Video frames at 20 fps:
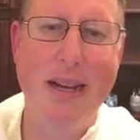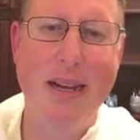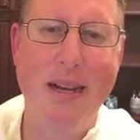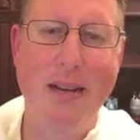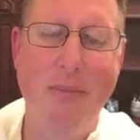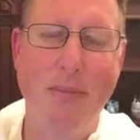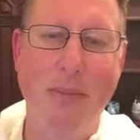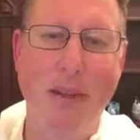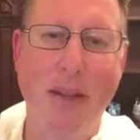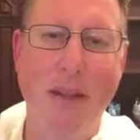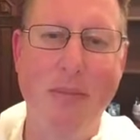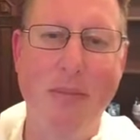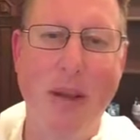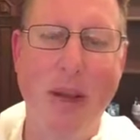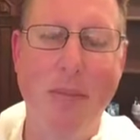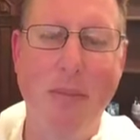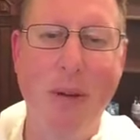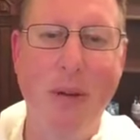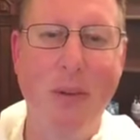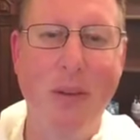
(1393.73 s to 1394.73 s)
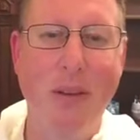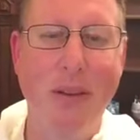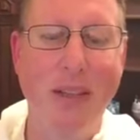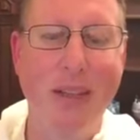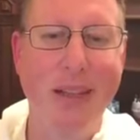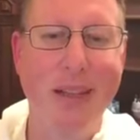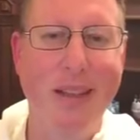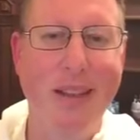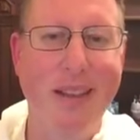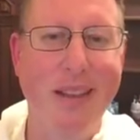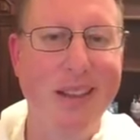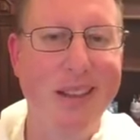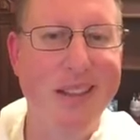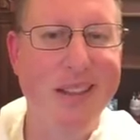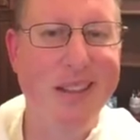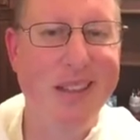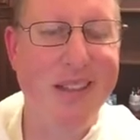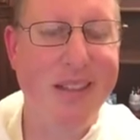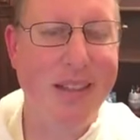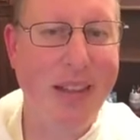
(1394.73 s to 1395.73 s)
It might be really
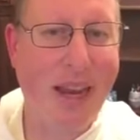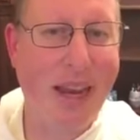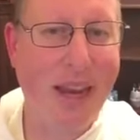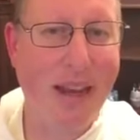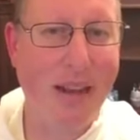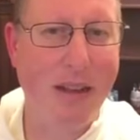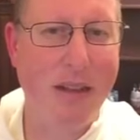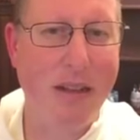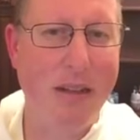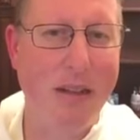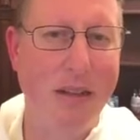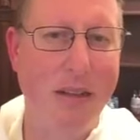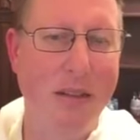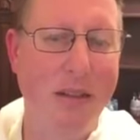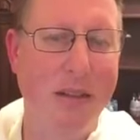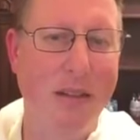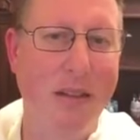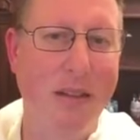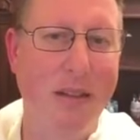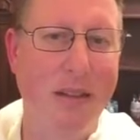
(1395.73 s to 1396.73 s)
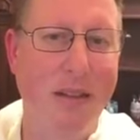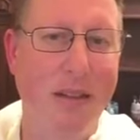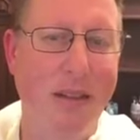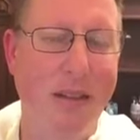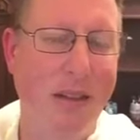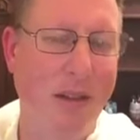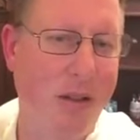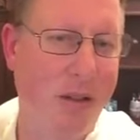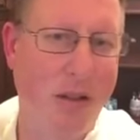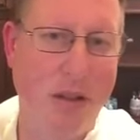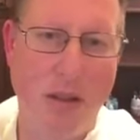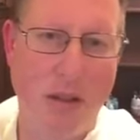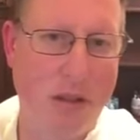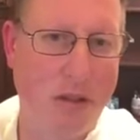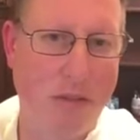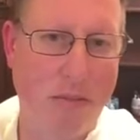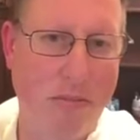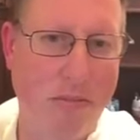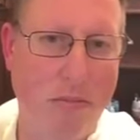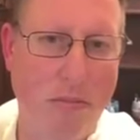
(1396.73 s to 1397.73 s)
thin sand, and then it
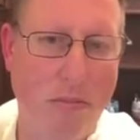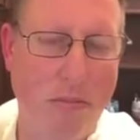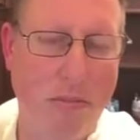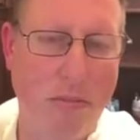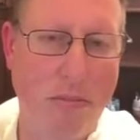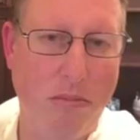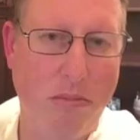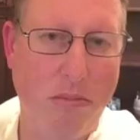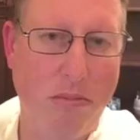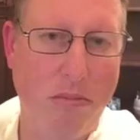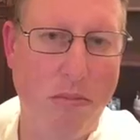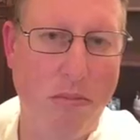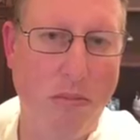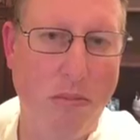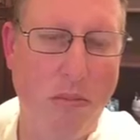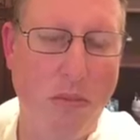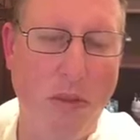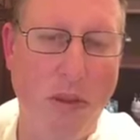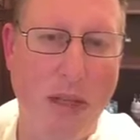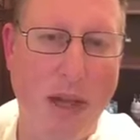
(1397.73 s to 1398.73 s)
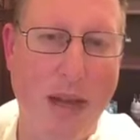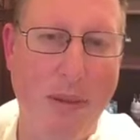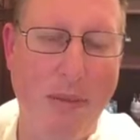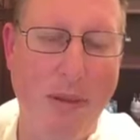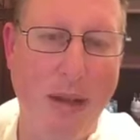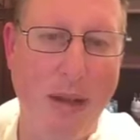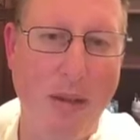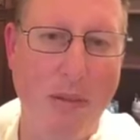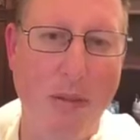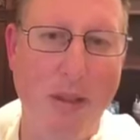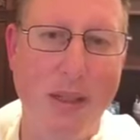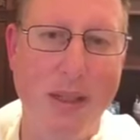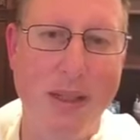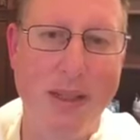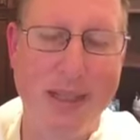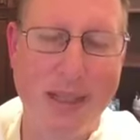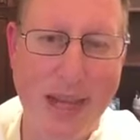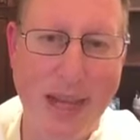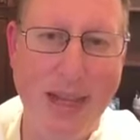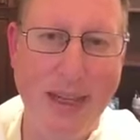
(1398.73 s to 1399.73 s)
just will not be able
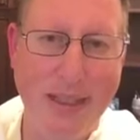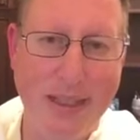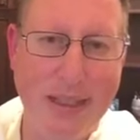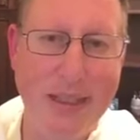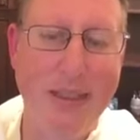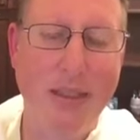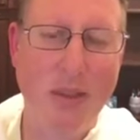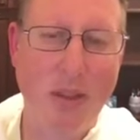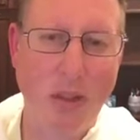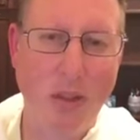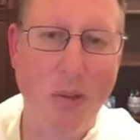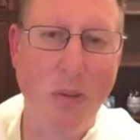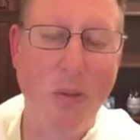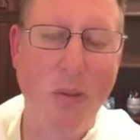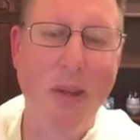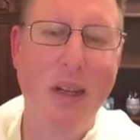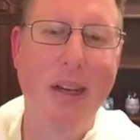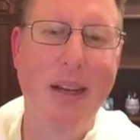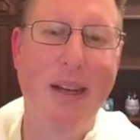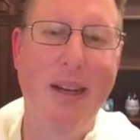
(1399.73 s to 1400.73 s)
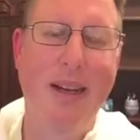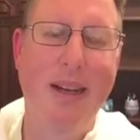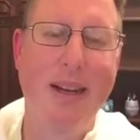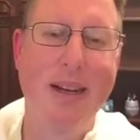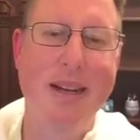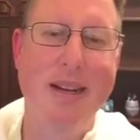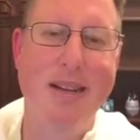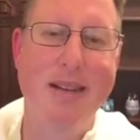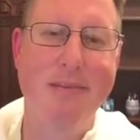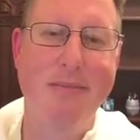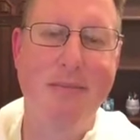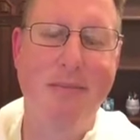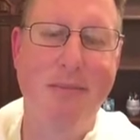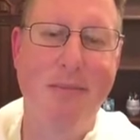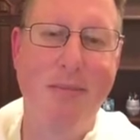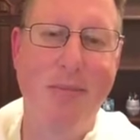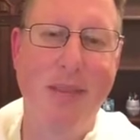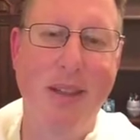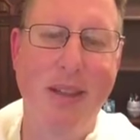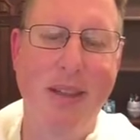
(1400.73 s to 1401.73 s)
to set into
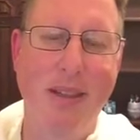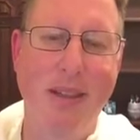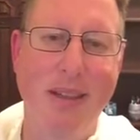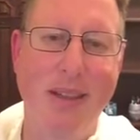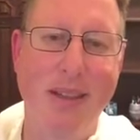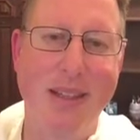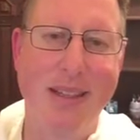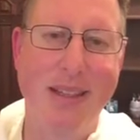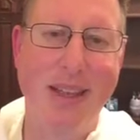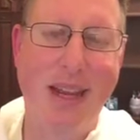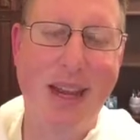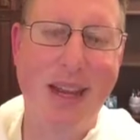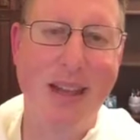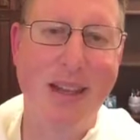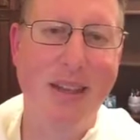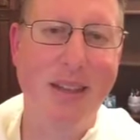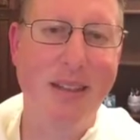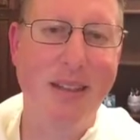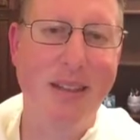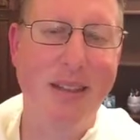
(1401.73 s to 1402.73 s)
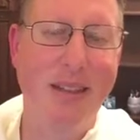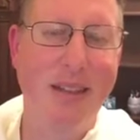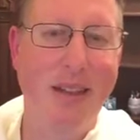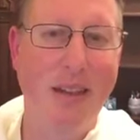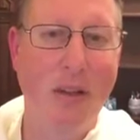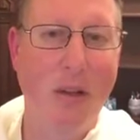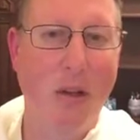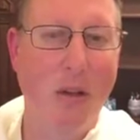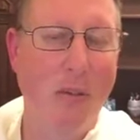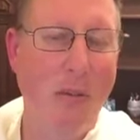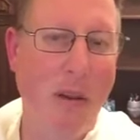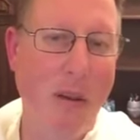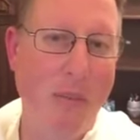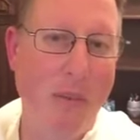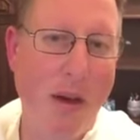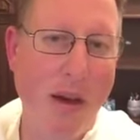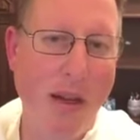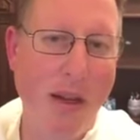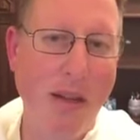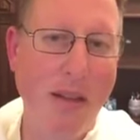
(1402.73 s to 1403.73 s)
the sand. It could be
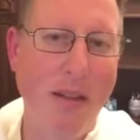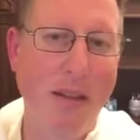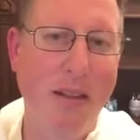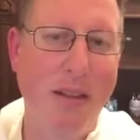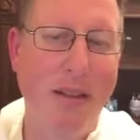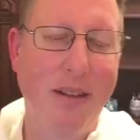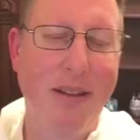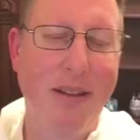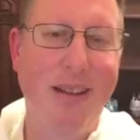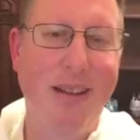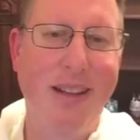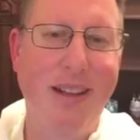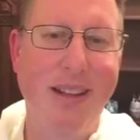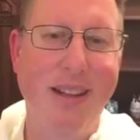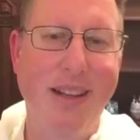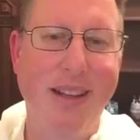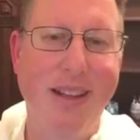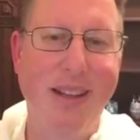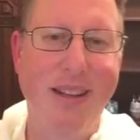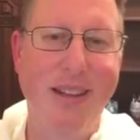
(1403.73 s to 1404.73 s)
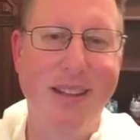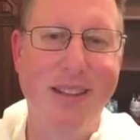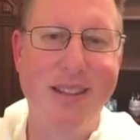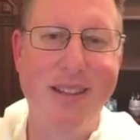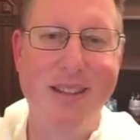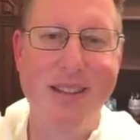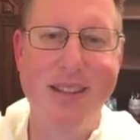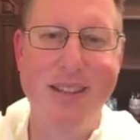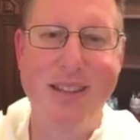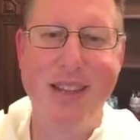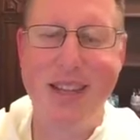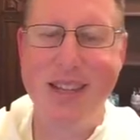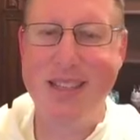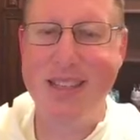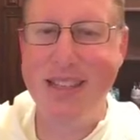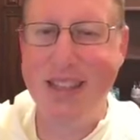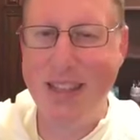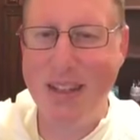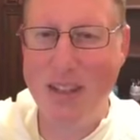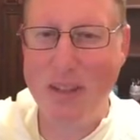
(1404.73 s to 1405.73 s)
mud, and then it
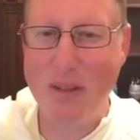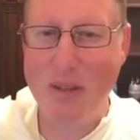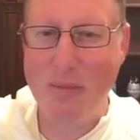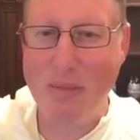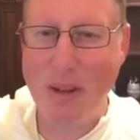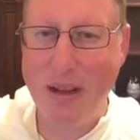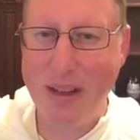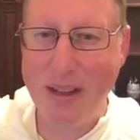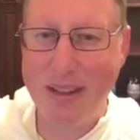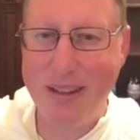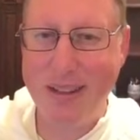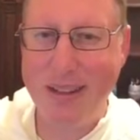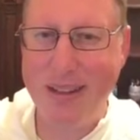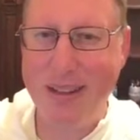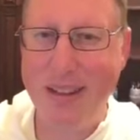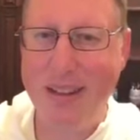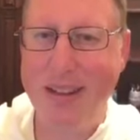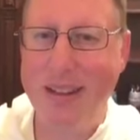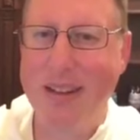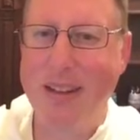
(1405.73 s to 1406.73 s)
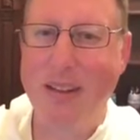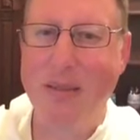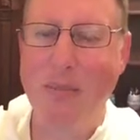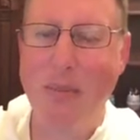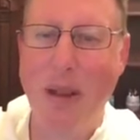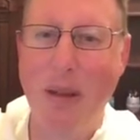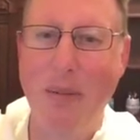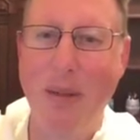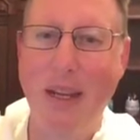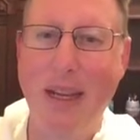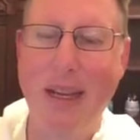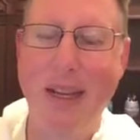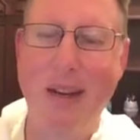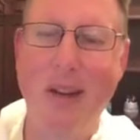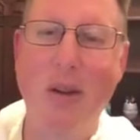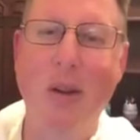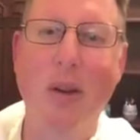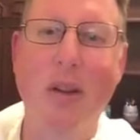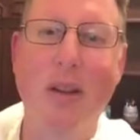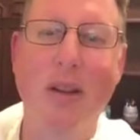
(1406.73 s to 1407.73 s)
sets into mud, and then maybe
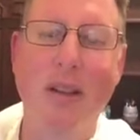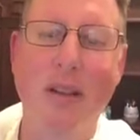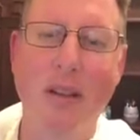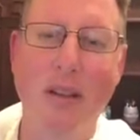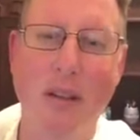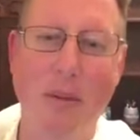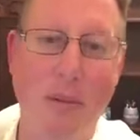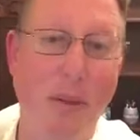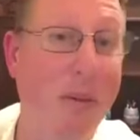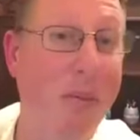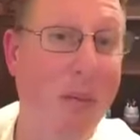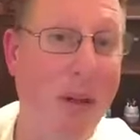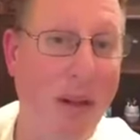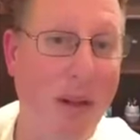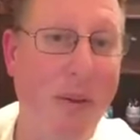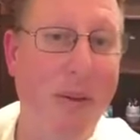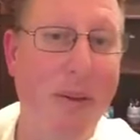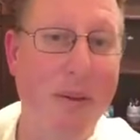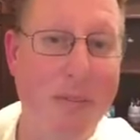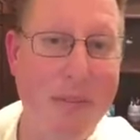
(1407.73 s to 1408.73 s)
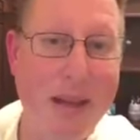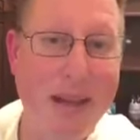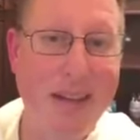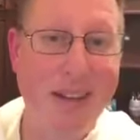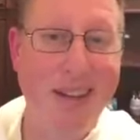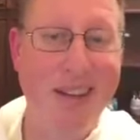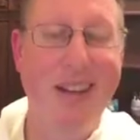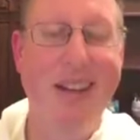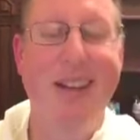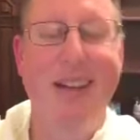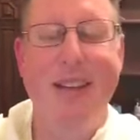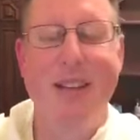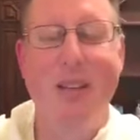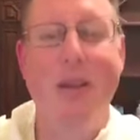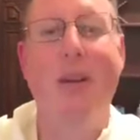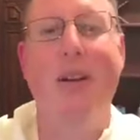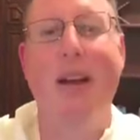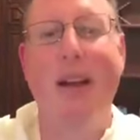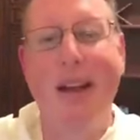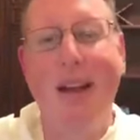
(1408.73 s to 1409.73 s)
can hook a little bit below the mud.
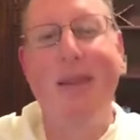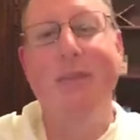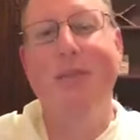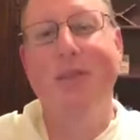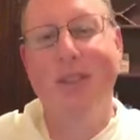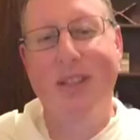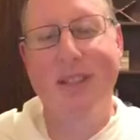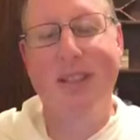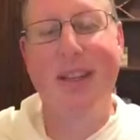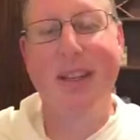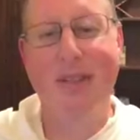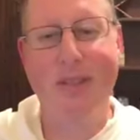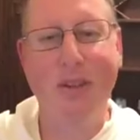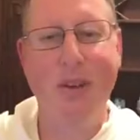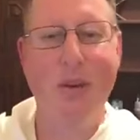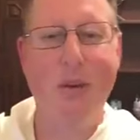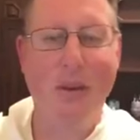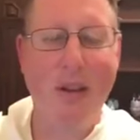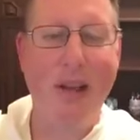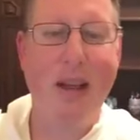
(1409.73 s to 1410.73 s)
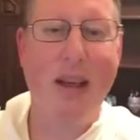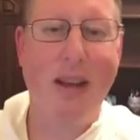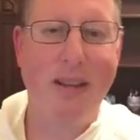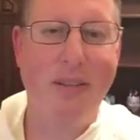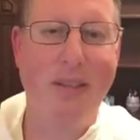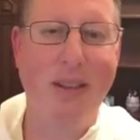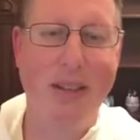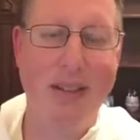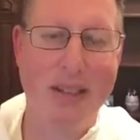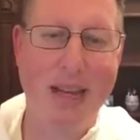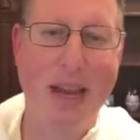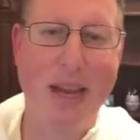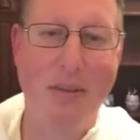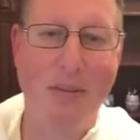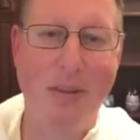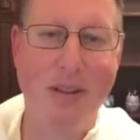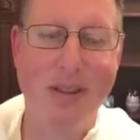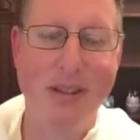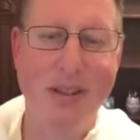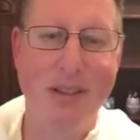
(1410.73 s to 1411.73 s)
So I'm just giving you a lot of
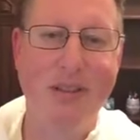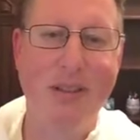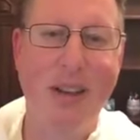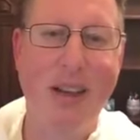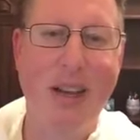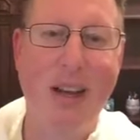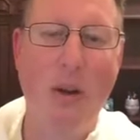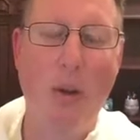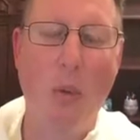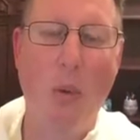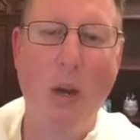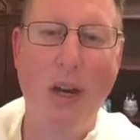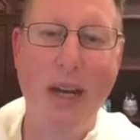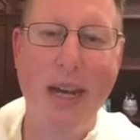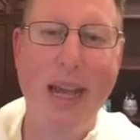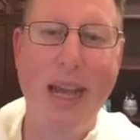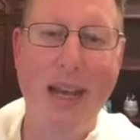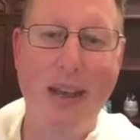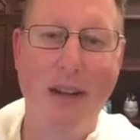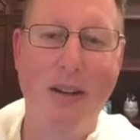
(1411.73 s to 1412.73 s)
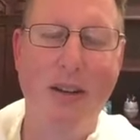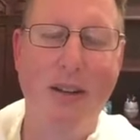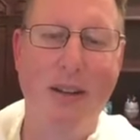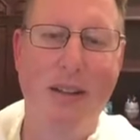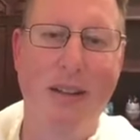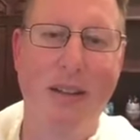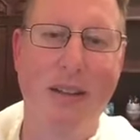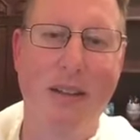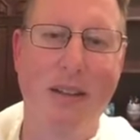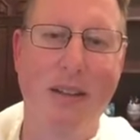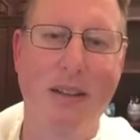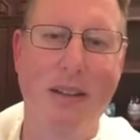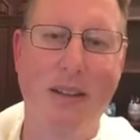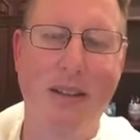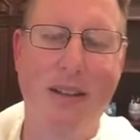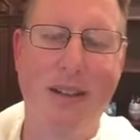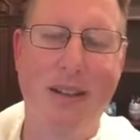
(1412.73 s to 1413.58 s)
examples of what an anchor can